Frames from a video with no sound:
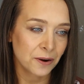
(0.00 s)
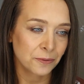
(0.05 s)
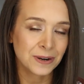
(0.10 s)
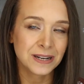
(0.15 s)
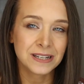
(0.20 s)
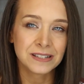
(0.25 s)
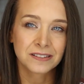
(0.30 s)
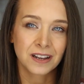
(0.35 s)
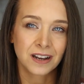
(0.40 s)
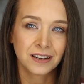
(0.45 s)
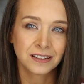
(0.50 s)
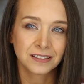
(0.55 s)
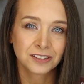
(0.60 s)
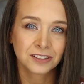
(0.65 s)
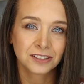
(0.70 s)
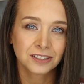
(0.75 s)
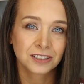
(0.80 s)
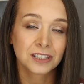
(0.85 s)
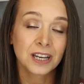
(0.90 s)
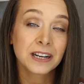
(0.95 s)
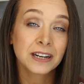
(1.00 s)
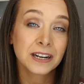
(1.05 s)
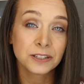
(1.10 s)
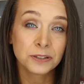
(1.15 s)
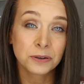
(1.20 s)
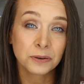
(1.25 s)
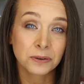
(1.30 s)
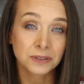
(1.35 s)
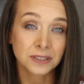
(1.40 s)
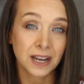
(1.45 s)
recess, and I
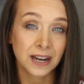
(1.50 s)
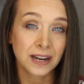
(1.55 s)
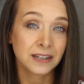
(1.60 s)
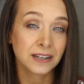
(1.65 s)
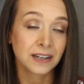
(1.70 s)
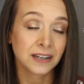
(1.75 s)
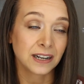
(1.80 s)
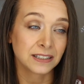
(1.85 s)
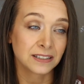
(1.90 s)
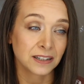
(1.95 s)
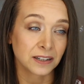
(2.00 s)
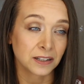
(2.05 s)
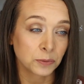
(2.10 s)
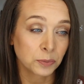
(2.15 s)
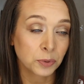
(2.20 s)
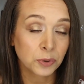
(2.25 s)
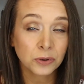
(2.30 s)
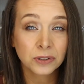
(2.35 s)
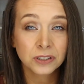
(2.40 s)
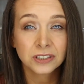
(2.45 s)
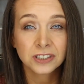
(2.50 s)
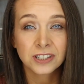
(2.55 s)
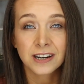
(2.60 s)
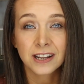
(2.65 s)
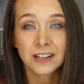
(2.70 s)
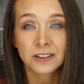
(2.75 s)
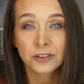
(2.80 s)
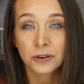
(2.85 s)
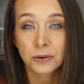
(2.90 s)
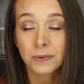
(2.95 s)
do go outside and I sit on the porch
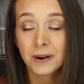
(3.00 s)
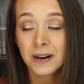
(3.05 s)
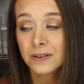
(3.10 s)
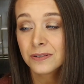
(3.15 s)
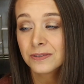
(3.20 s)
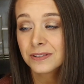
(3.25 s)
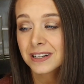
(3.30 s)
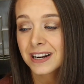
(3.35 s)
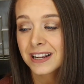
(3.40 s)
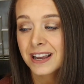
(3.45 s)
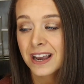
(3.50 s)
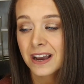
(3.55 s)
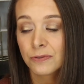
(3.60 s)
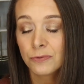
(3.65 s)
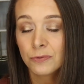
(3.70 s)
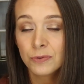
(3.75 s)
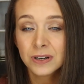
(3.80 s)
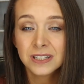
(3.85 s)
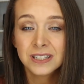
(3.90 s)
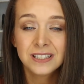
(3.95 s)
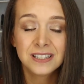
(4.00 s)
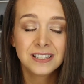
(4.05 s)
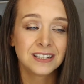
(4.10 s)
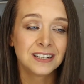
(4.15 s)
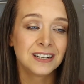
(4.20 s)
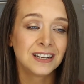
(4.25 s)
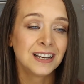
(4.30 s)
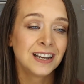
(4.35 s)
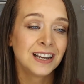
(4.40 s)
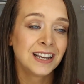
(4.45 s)
and I look around and I have woods
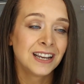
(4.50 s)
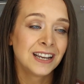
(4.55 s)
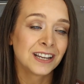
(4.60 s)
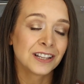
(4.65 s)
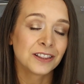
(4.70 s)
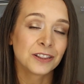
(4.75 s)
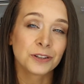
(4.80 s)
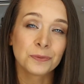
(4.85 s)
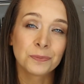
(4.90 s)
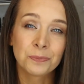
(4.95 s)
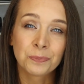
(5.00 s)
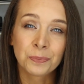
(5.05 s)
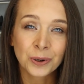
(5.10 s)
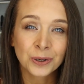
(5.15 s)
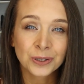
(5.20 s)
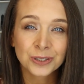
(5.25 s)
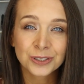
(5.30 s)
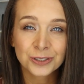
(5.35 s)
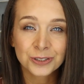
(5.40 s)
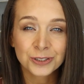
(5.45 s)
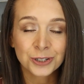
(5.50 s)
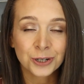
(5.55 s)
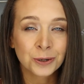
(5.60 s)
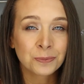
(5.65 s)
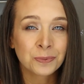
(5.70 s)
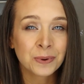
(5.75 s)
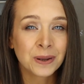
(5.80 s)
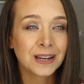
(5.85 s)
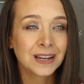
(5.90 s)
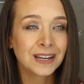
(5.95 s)
and the birds are
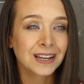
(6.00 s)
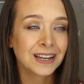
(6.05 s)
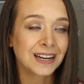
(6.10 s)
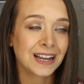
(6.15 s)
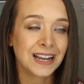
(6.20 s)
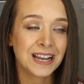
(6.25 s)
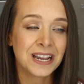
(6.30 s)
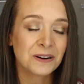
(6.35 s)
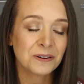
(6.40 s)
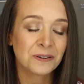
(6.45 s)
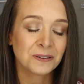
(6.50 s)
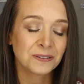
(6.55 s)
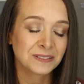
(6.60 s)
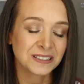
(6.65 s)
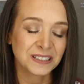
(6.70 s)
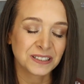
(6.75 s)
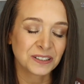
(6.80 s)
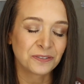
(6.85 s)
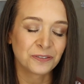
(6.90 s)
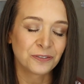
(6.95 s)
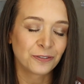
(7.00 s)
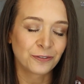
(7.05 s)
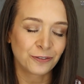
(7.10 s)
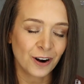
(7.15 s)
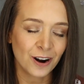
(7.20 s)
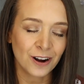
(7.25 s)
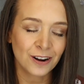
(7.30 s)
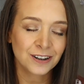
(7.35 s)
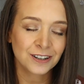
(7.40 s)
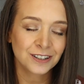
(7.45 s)
chirping and I hear the
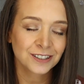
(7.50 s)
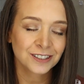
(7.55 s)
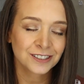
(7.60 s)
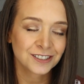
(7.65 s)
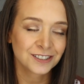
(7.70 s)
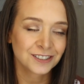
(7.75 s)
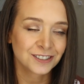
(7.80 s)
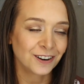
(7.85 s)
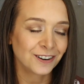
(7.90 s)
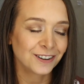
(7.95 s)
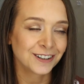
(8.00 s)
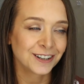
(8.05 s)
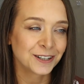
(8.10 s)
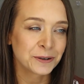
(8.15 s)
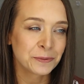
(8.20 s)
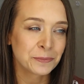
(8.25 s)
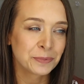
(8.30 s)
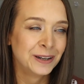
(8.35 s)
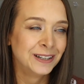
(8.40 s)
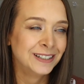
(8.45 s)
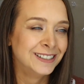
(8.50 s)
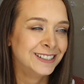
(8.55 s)
frogs starting up.